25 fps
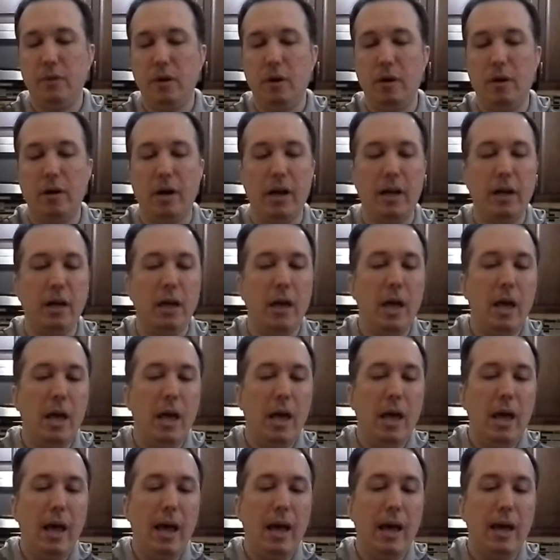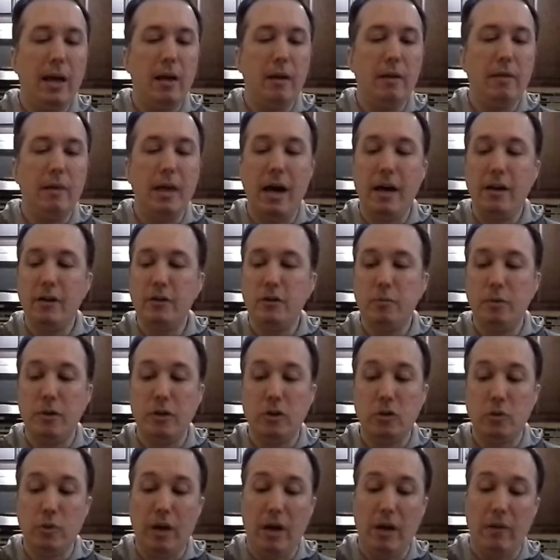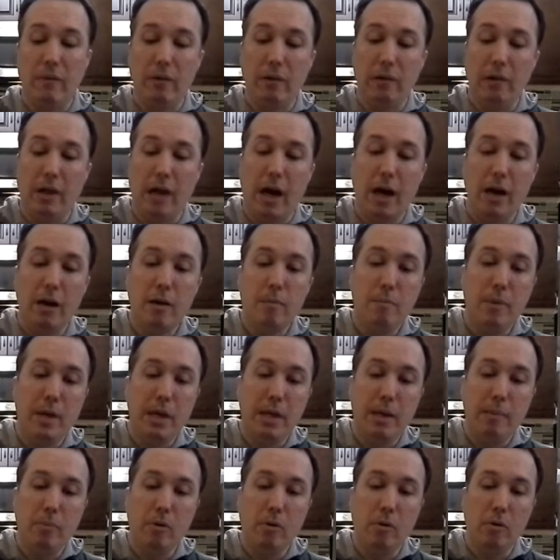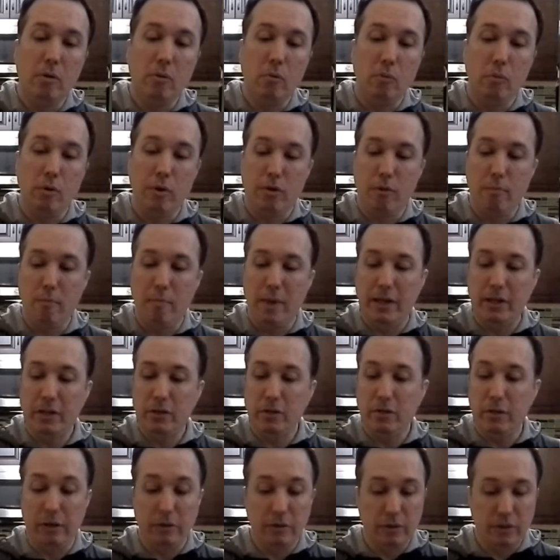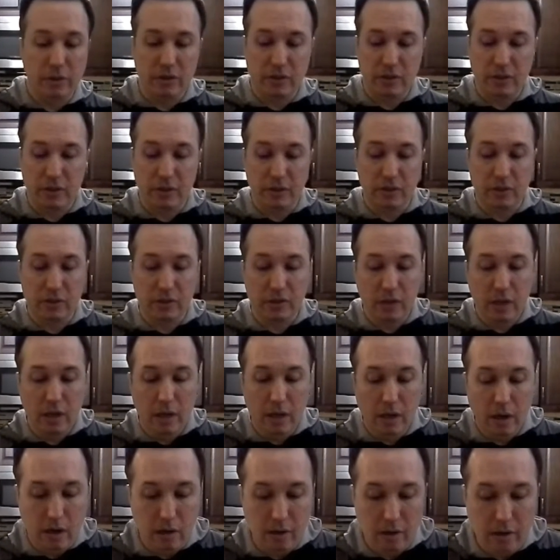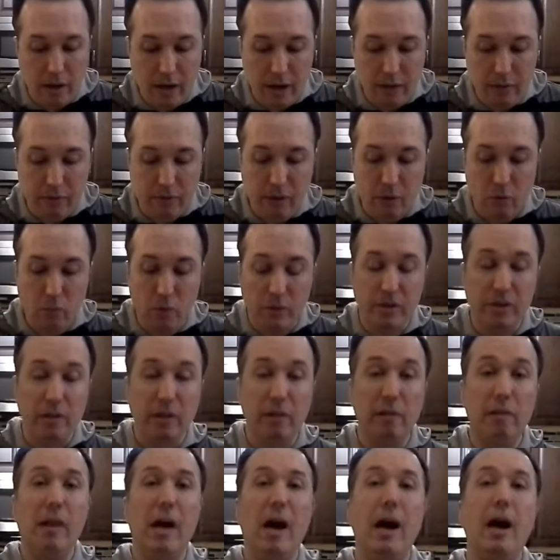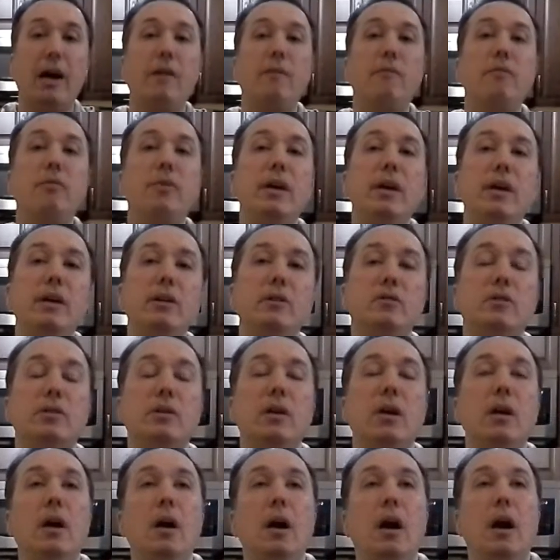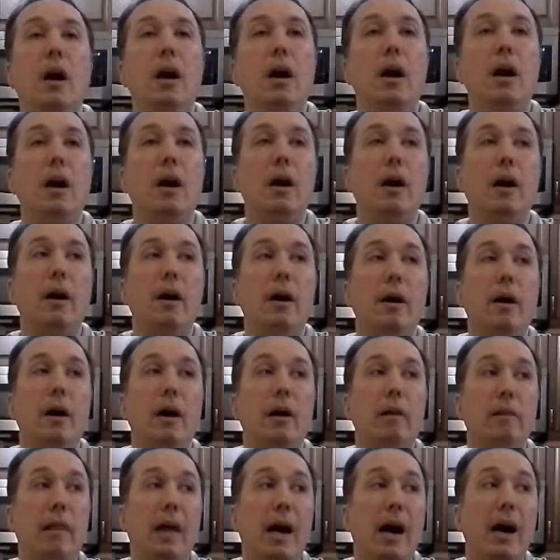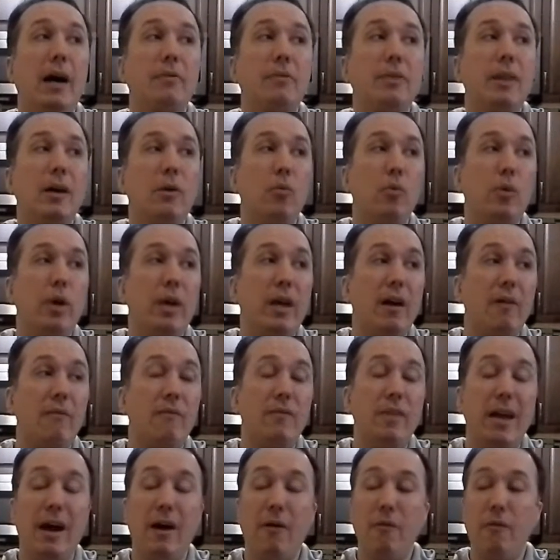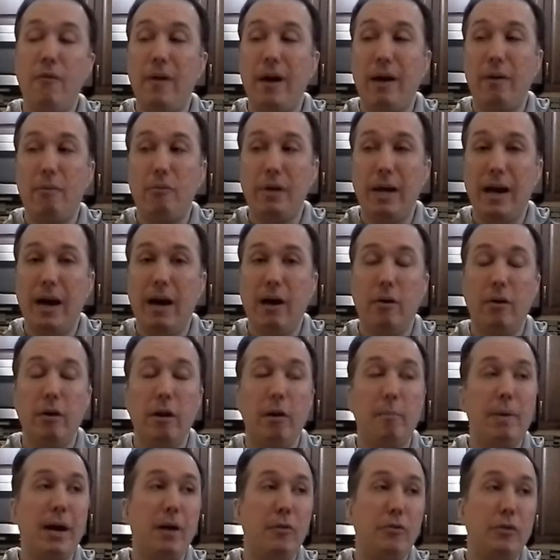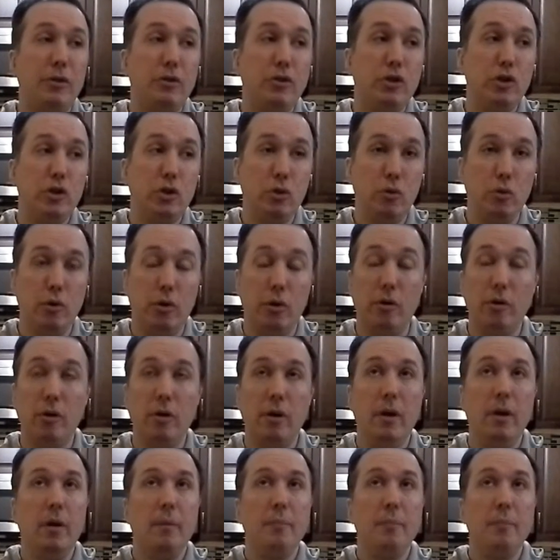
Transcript: all right? And that is because we have a lot of people with mental illnesses, all right? There was a lot of things, a lot that we have now found out about the shooter,